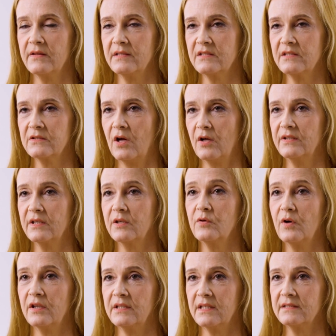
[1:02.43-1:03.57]
It's called the
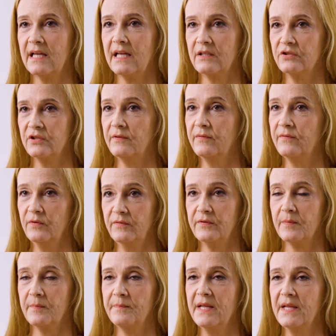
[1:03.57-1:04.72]
chronic telogen
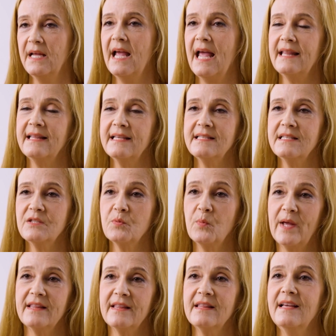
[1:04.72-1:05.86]
effluvium. And this is
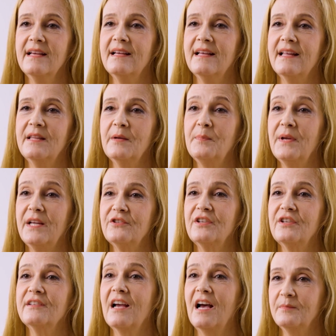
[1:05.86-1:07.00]
when the
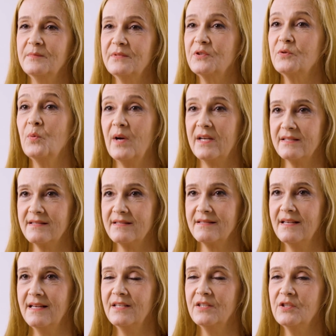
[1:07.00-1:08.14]
patient comes to us
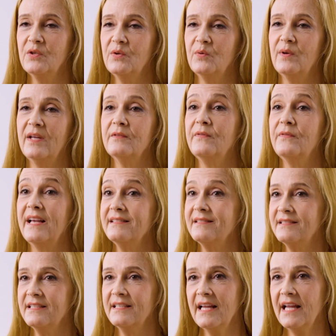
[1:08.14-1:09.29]
to
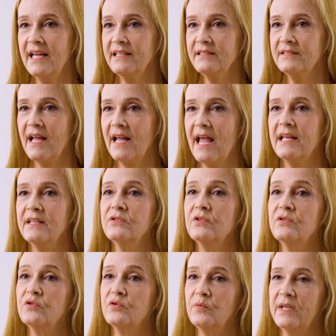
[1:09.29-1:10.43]
investigate and to
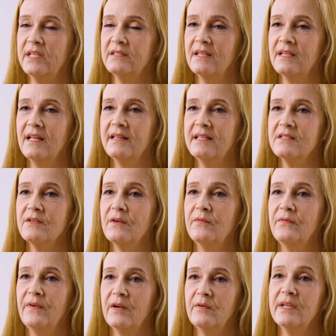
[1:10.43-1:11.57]
treat this
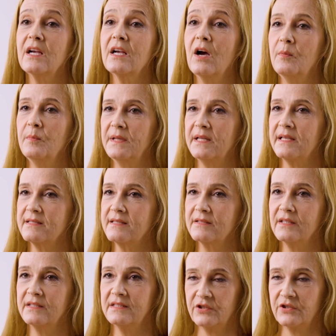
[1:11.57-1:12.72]
very complex
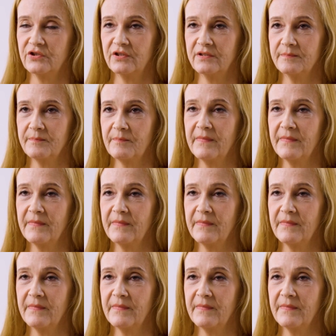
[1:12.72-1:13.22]
condition.